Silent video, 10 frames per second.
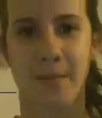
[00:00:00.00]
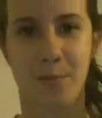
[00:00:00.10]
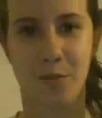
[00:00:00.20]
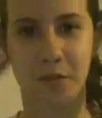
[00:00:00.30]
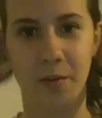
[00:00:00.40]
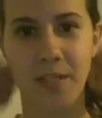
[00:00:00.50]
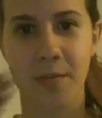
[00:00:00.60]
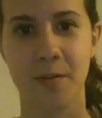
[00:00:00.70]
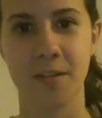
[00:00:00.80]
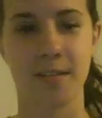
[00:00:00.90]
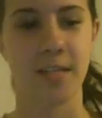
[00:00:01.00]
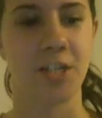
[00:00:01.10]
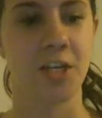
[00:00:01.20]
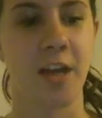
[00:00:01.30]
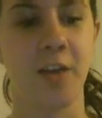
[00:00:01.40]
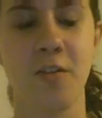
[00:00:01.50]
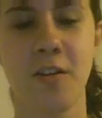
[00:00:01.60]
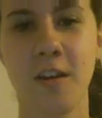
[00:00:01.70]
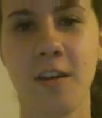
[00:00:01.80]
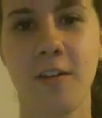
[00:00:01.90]
people feel with depersonalization. I don't
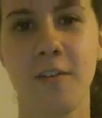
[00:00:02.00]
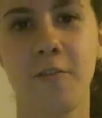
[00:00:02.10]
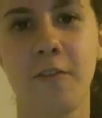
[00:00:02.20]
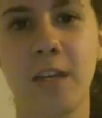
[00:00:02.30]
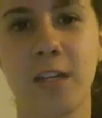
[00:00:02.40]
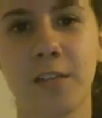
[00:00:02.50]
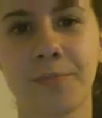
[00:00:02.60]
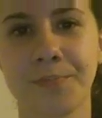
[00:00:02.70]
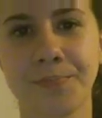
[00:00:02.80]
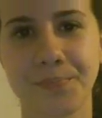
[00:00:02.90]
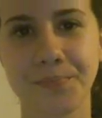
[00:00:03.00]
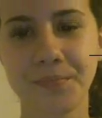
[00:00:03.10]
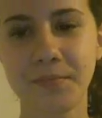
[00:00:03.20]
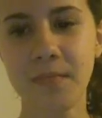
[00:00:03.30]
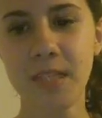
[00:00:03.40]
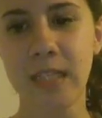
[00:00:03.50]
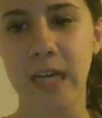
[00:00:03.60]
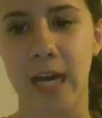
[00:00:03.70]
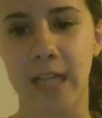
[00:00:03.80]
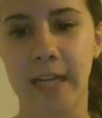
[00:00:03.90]
feel
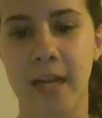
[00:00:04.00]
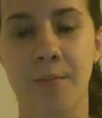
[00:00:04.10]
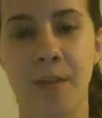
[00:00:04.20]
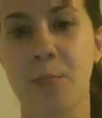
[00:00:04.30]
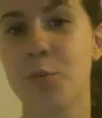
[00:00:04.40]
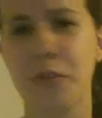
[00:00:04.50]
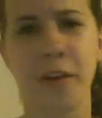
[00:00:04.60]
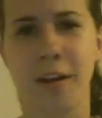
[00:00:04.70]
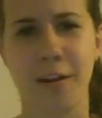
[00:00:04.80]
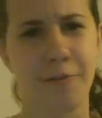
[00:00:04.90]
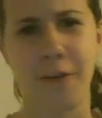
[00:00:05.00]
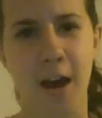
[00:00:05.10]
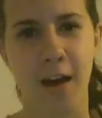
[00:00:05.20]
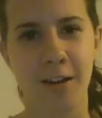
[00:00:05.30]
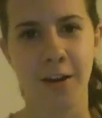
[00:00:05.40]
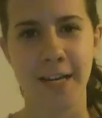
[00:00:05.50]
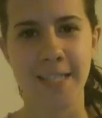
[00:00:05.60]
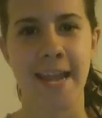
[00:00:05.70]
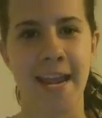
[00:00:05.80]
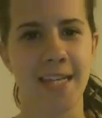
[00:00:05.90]
like I'm in a movie or in a fog or in a
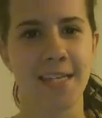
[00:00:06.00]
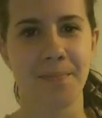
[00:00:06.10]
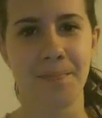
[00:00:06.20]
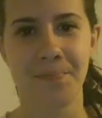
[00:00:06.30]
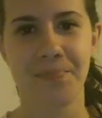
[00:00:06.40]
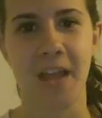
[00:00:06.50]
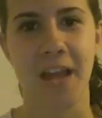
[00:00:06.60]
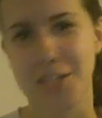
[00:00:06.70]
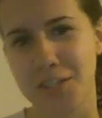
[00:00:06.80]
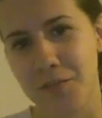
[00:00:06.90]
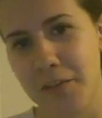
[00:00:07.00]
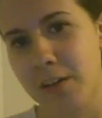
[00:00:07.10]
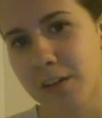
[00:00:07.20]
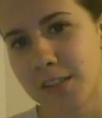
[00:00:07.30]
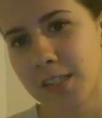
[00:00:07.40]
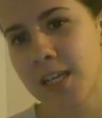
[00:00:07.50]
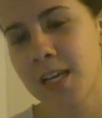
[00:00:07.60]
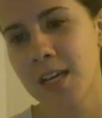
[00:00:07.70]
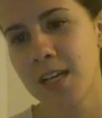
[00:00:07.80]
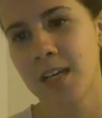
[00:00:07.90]
daze. I just feel
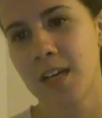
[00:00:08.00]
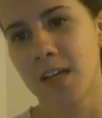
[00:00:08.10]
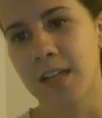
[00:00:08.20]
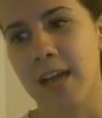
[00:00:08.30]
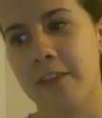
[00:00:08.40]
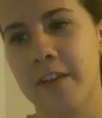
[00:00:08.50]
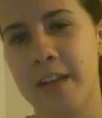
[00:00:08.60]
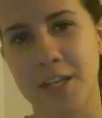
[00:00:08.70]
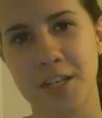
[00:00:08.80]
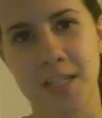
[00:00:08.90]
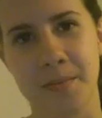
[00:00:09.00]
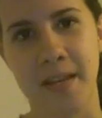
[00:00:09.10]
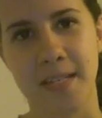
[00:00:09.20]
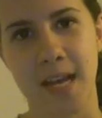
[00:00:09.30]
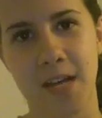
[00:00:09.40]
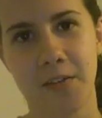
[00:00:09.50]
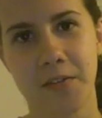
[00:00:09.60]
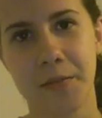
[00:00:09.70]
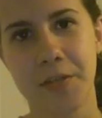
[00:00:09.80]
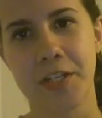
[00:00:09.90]
a lack of connection to myself,
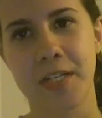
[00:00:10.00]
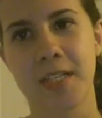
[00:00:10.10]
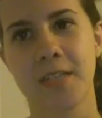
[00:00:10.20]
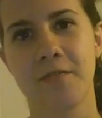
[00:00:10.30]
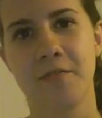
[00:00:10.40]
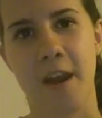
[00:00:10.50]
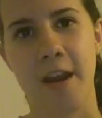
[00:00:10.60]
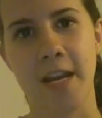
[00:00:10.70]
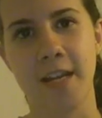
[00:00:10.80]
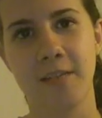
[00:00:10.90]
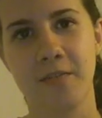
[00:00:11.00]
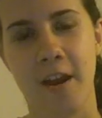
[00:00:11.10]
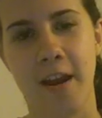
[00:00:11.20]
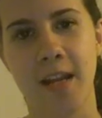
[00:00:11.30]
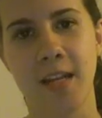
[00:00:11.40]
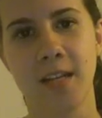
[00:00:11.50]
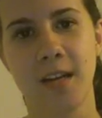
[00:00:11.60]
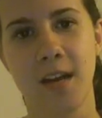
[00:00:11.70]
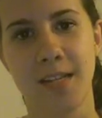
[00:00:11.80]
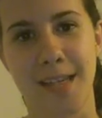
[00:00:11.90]
which is very, very
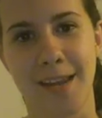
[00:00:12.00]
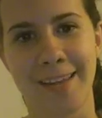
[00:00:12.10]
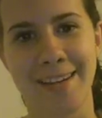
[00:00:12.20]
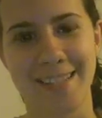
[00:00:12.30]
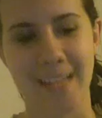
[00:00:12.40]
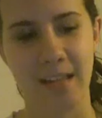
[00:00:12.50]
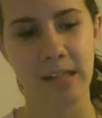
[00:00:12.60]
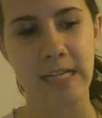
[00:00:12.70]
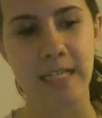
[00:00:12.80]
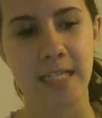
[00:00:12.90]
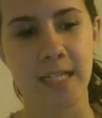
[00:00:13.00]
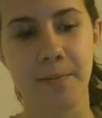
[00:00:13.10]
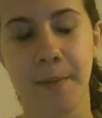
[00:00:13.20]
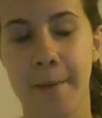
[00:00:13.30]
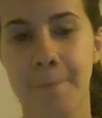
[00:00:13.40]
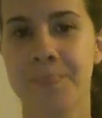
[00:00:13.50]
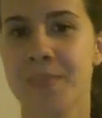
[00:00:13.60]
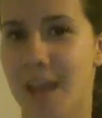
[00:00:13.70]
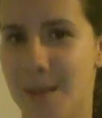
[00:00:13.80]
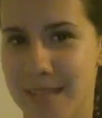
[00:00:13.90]
unsettling to say the least. But
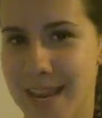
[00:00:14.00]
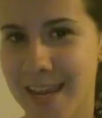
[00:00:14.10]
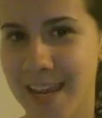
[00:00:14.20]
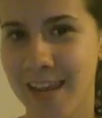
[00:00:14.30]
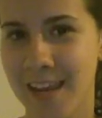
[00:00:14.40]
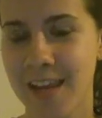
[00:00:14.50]
I'm taking